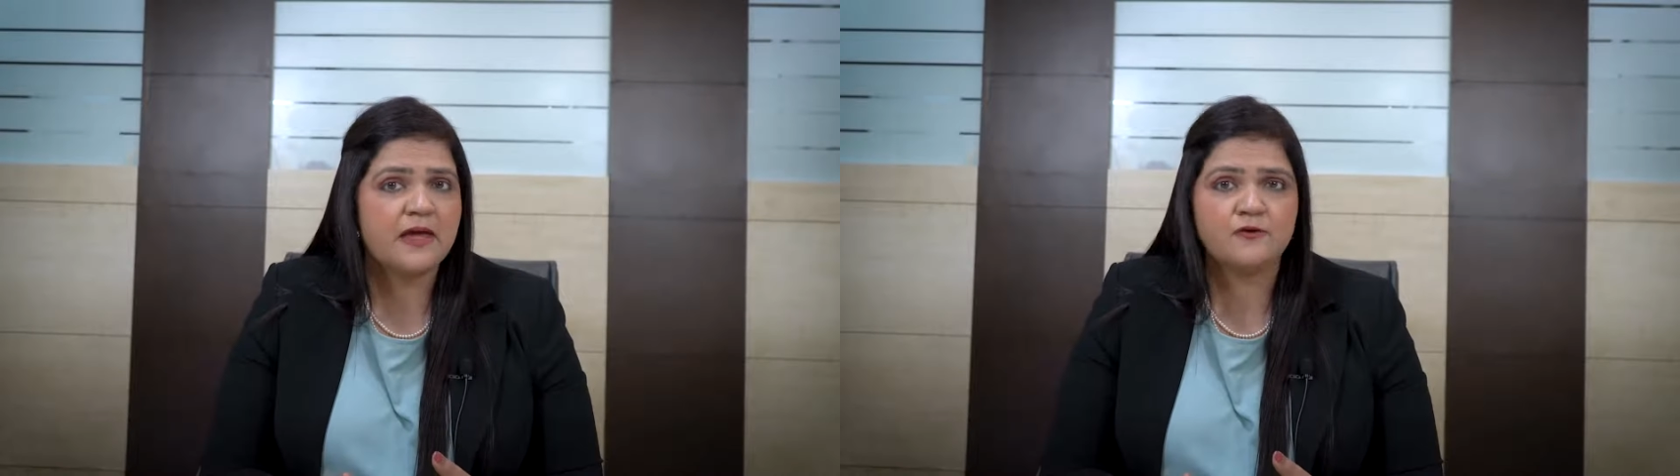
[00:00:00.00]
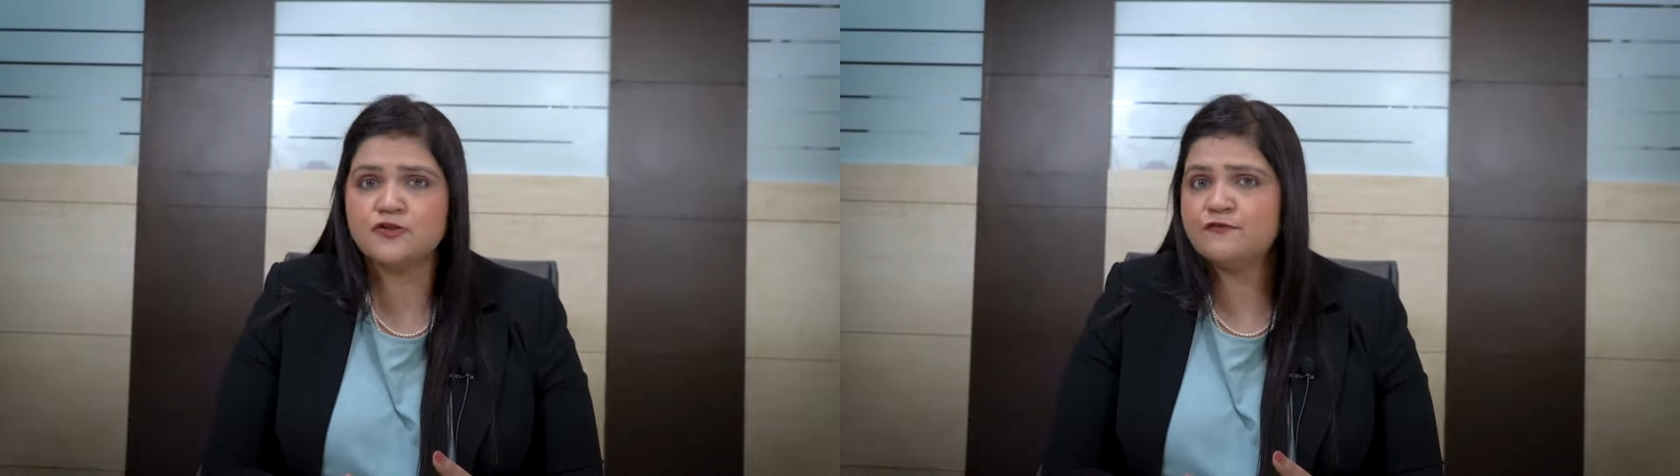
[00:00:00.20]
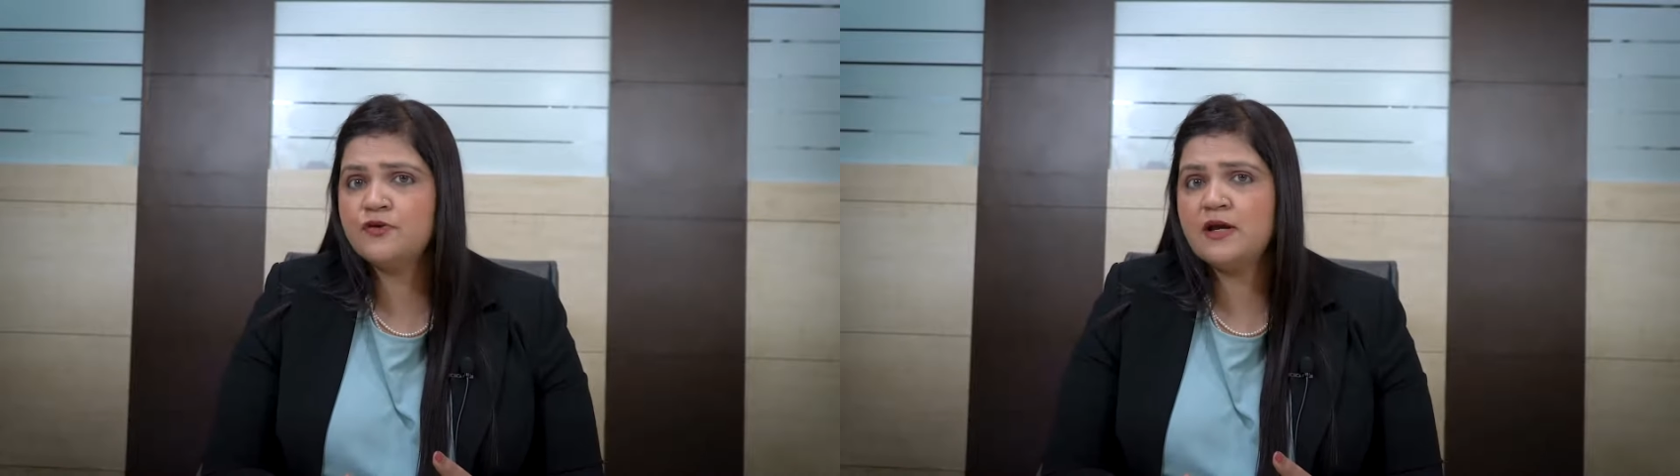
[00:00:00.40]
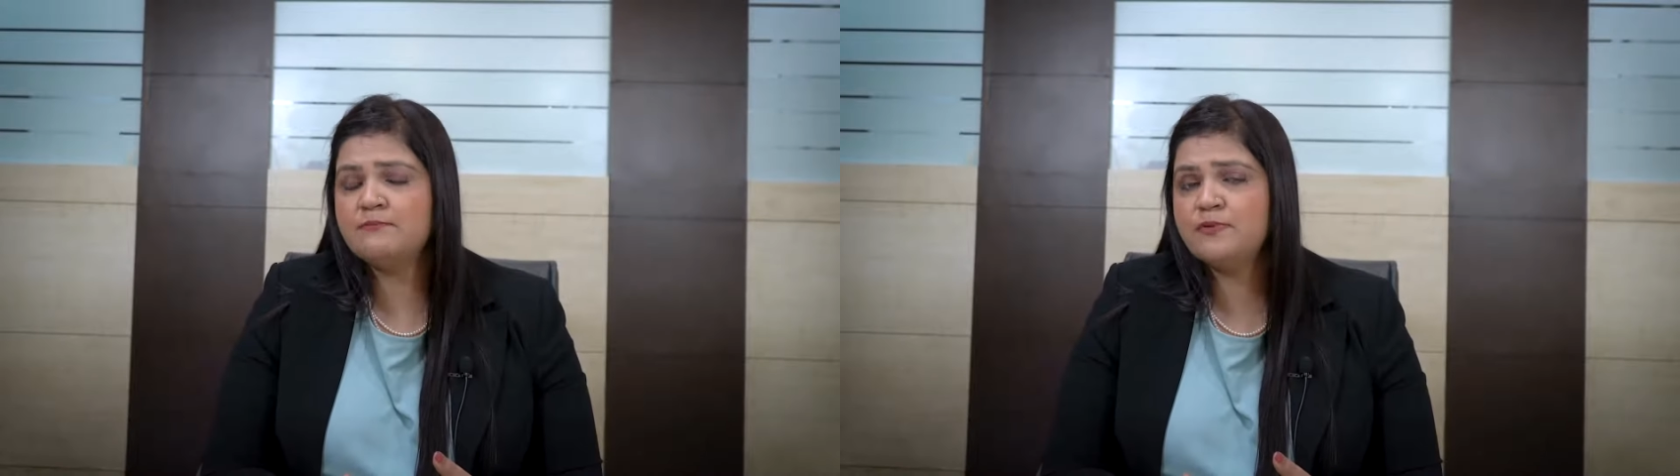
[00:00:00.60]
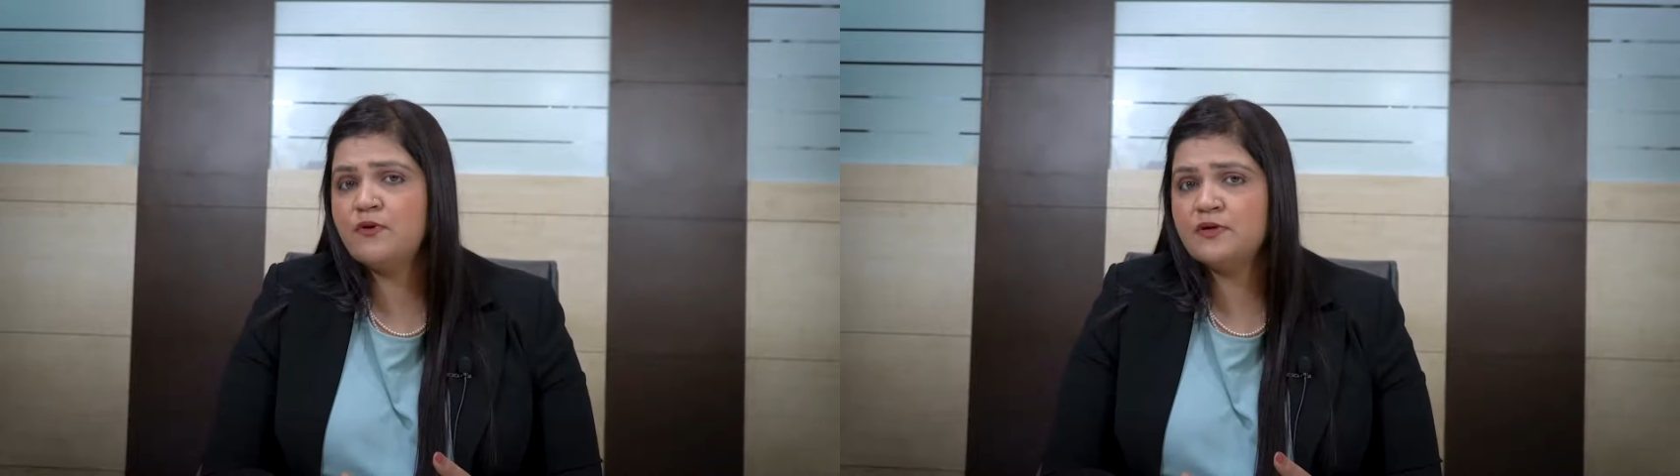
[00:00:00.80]
out of your
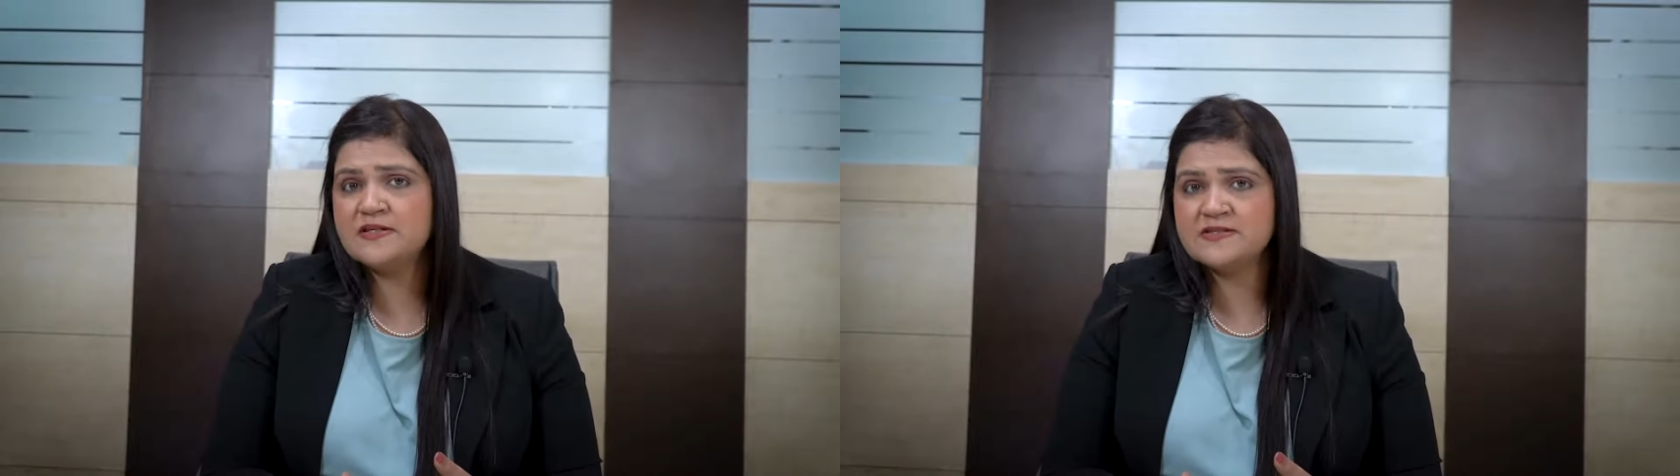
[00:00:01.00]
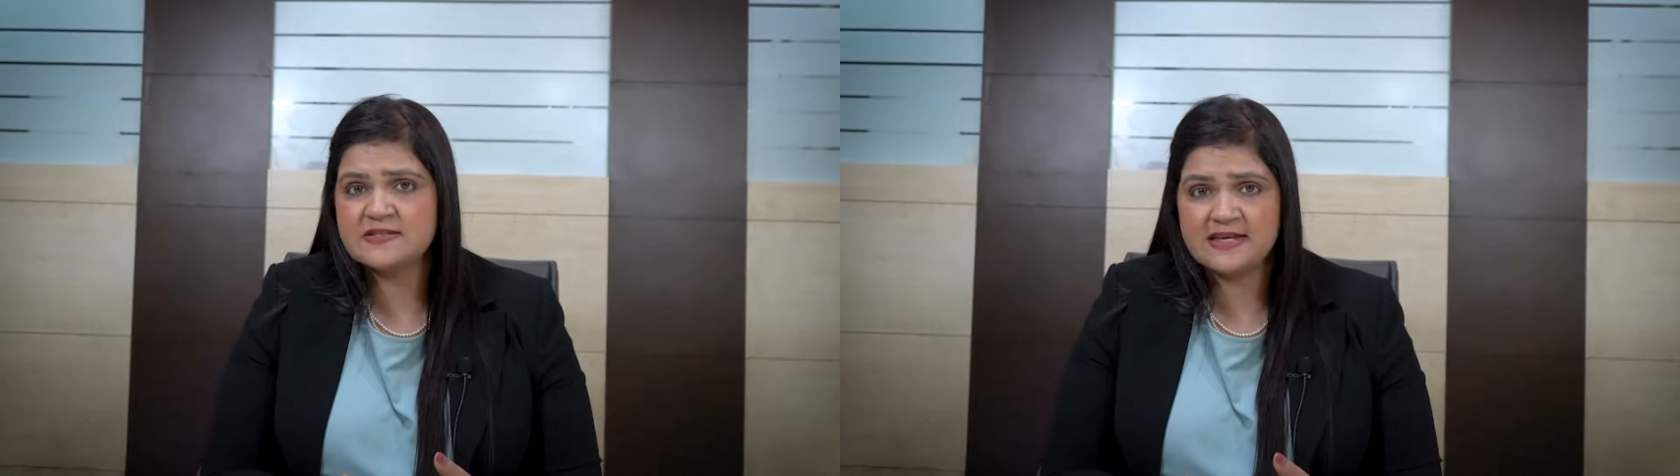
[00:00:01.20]
employees,